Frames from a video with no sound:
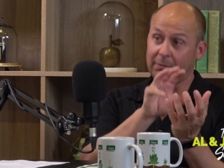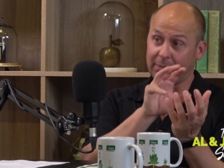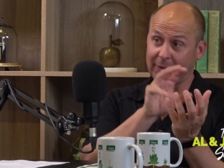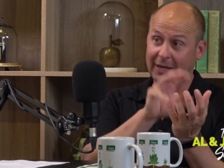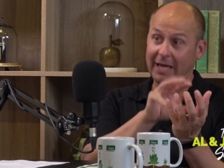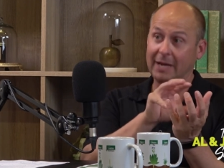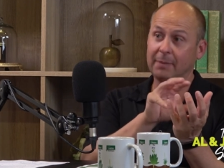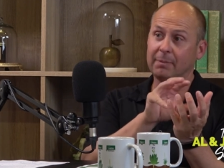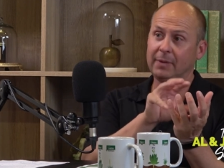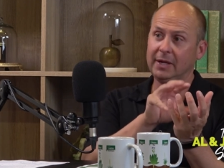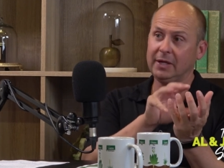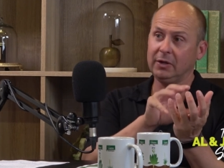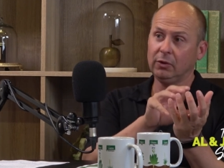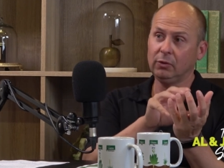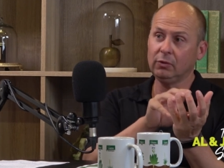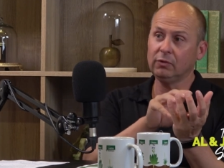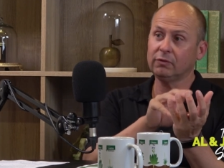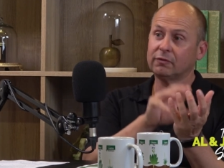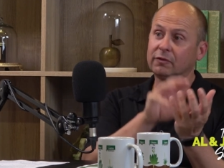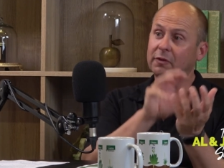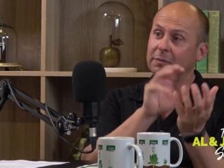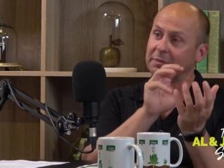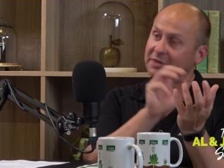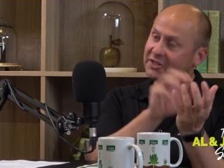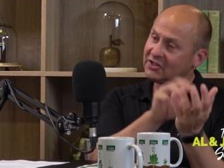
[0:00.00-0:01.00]
black beetle
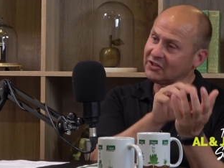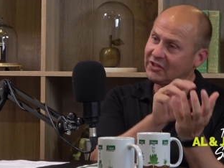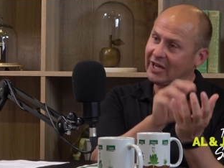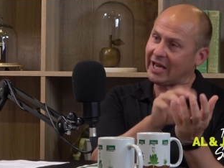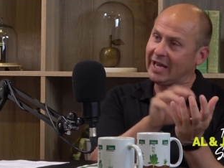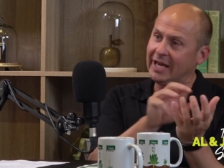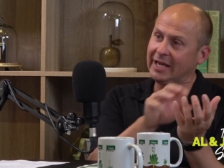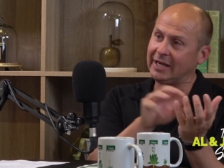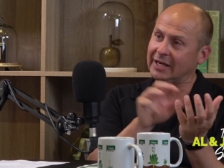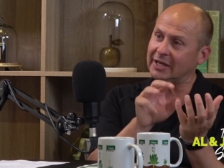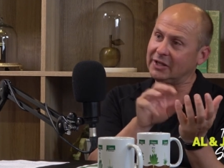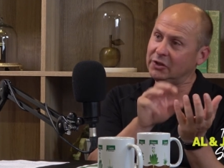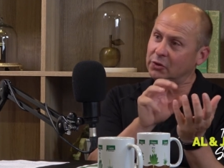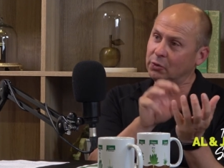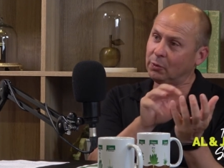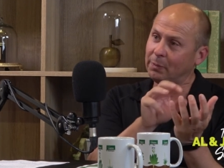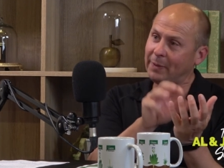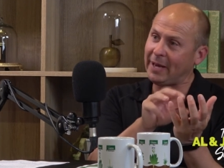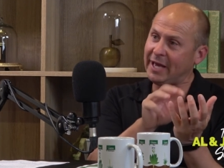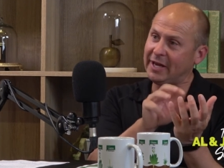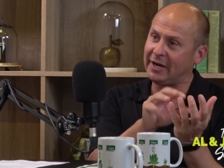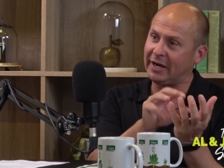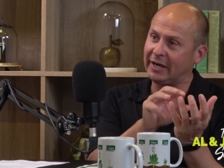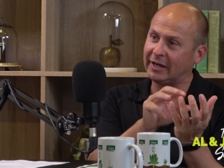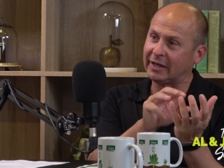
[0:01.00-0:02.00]
from staying in your
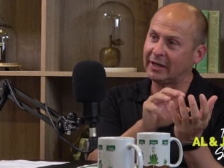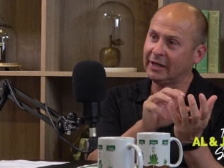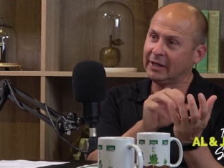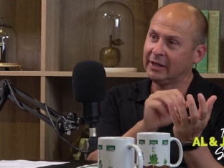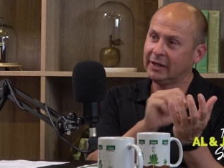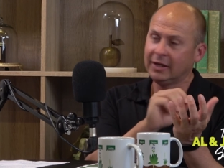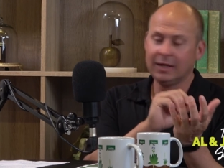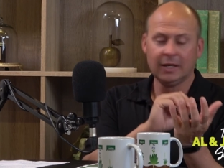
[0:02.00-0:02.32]
paddock.